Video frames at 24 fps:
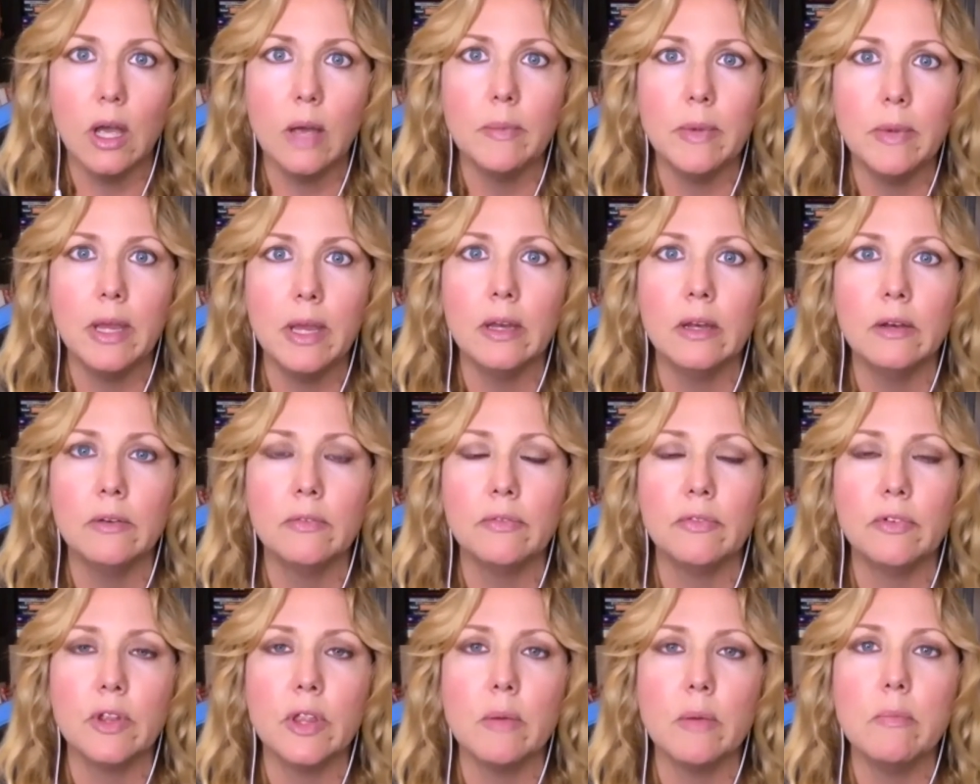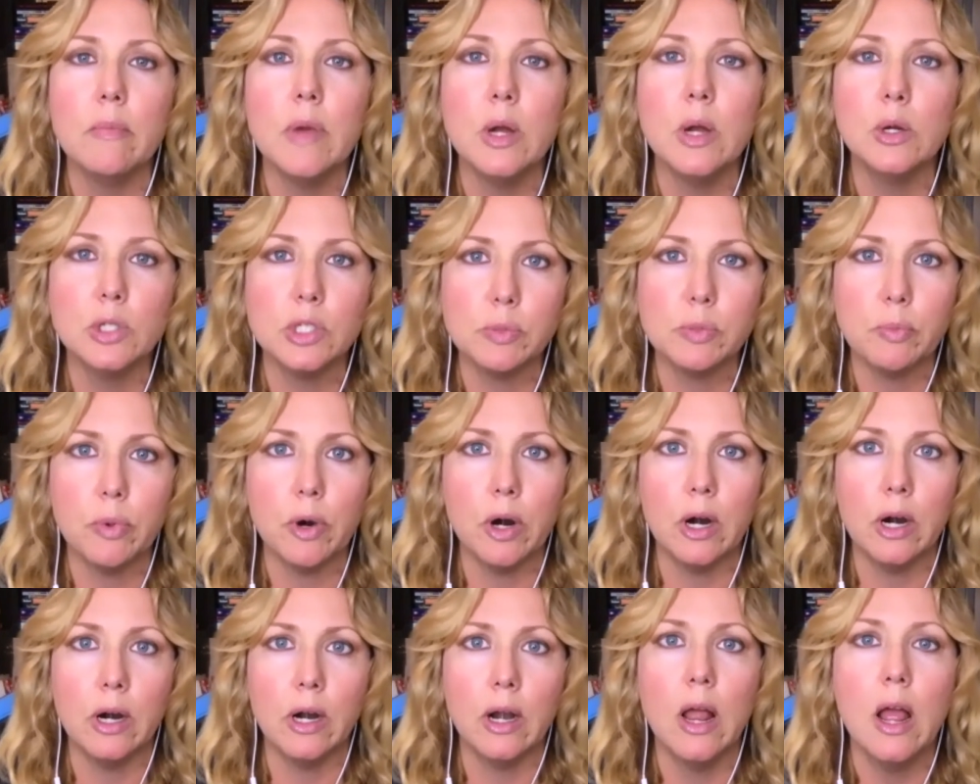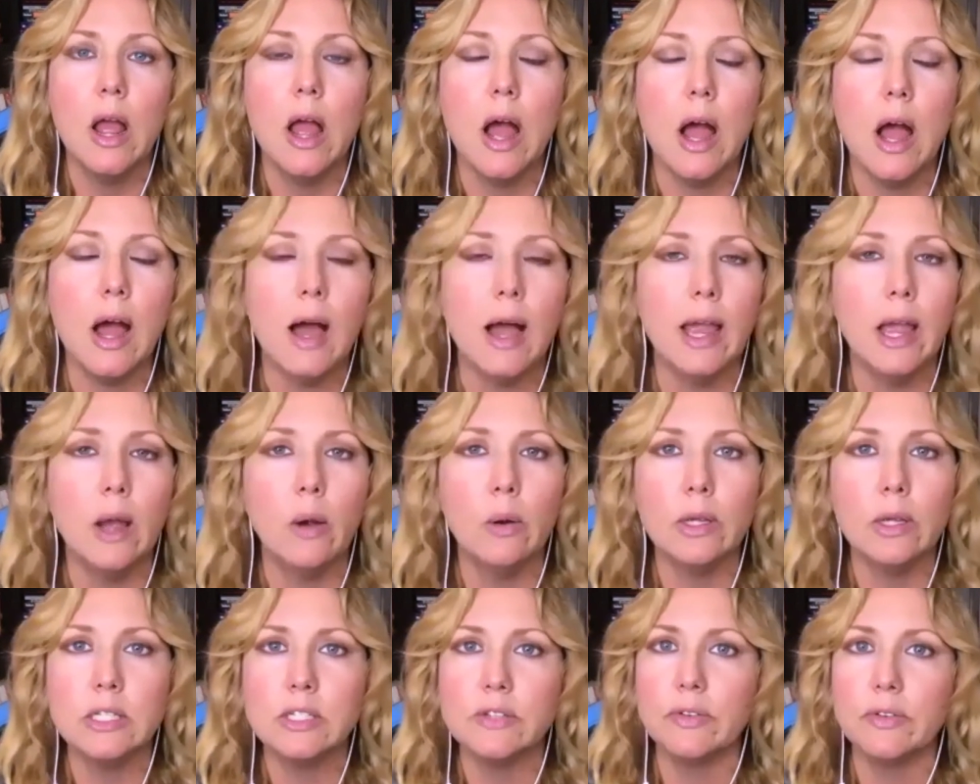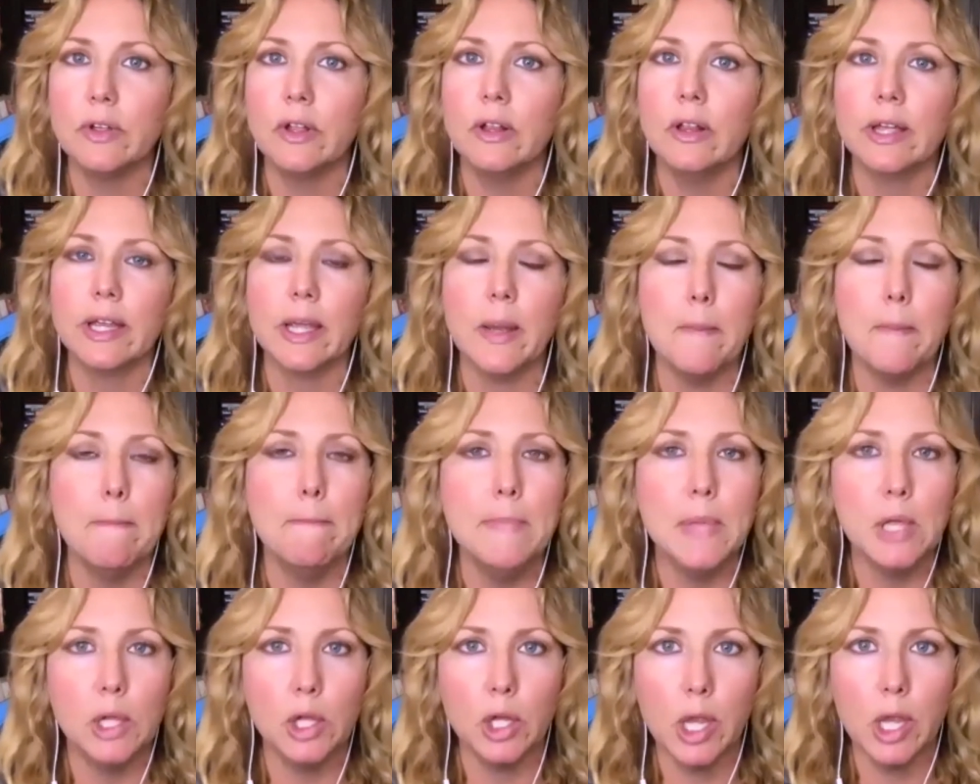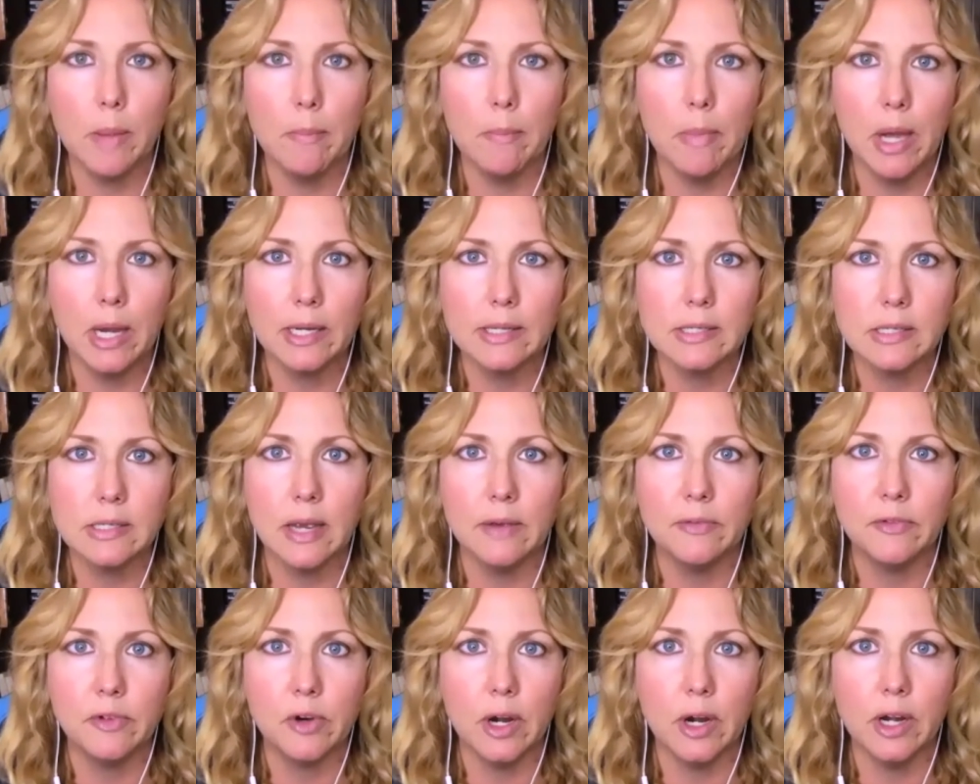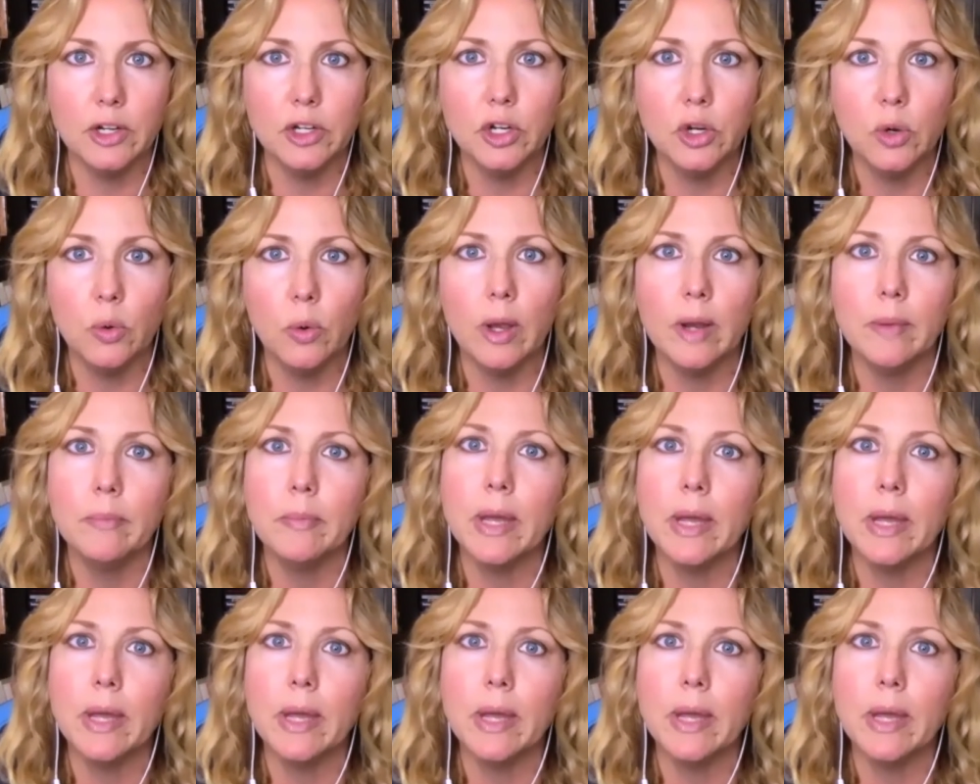I mean, for the most part, I always feel like $1,000,000 after I do one.